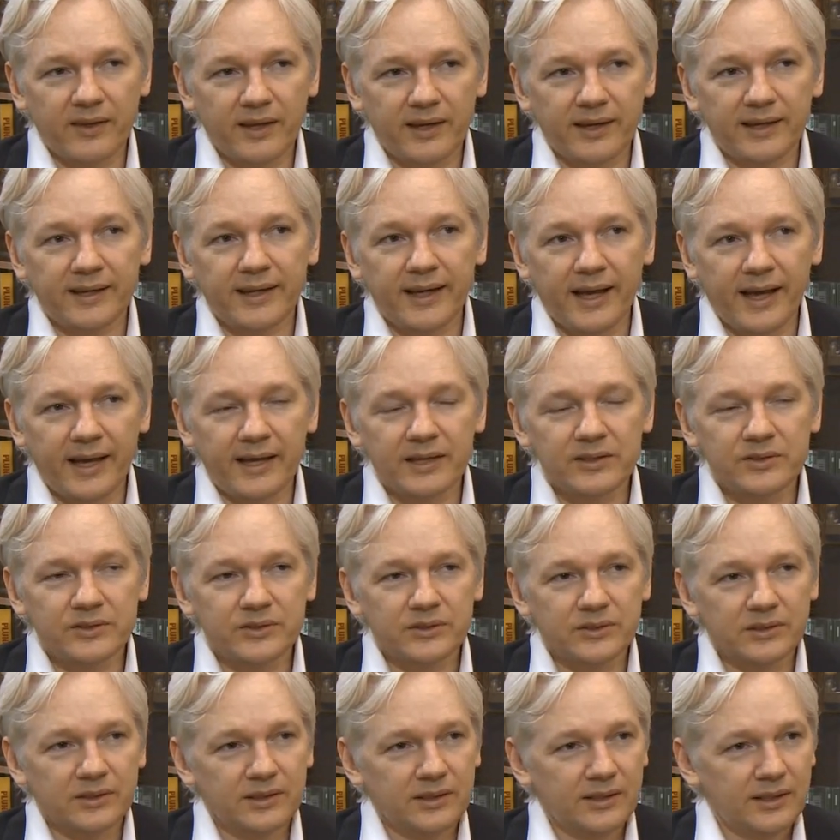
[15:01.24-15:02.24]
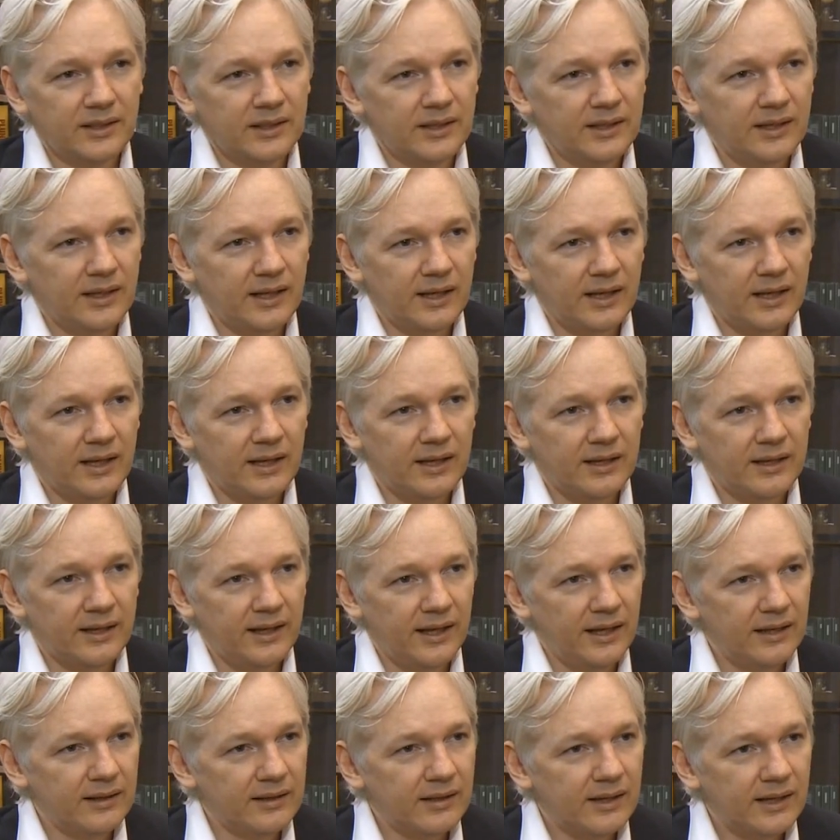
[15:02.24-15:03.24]
then engaged
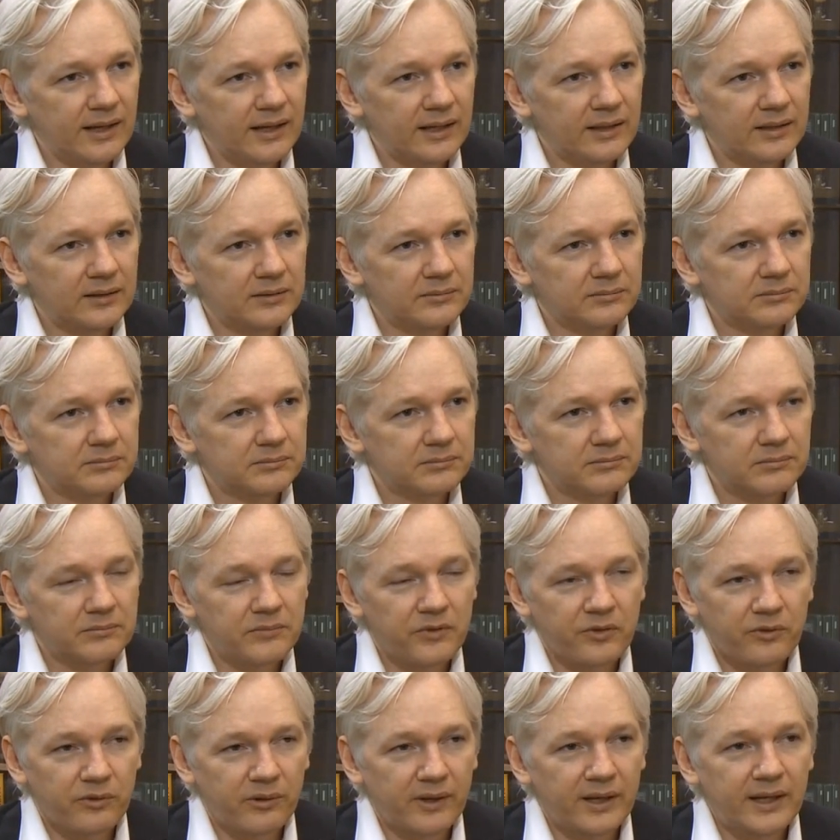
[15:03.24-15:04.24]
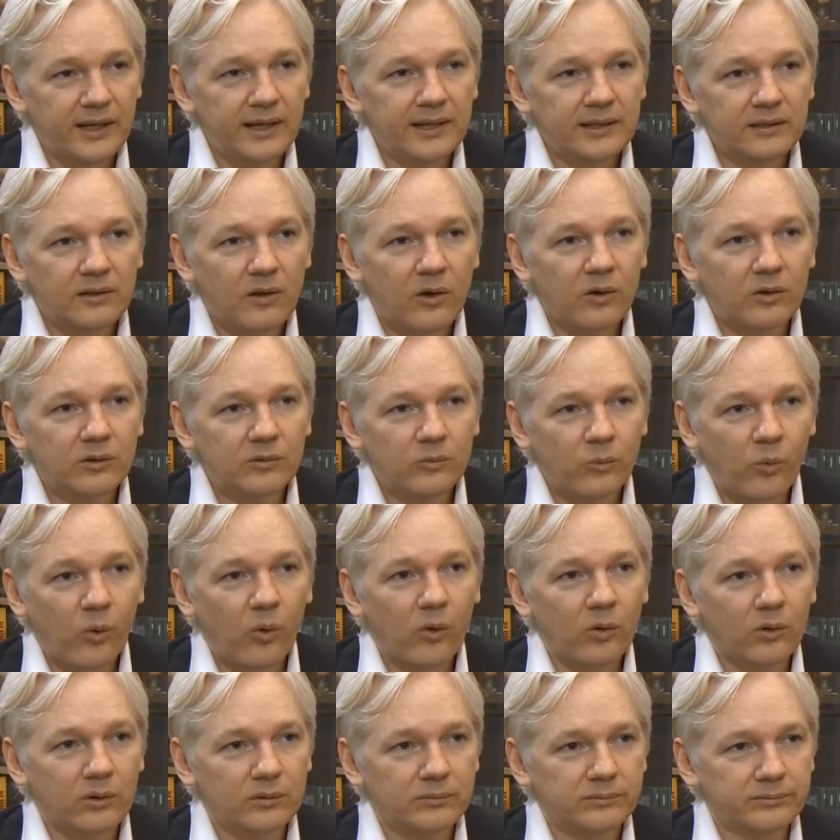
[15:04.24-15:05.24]
in a 3-year-long
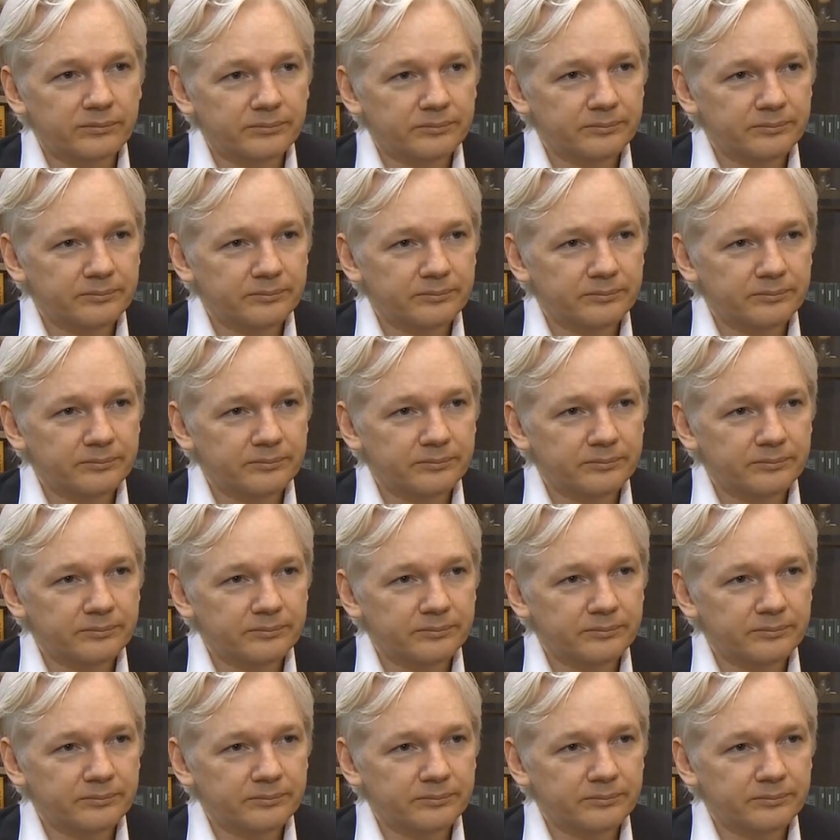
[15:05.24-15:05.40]
war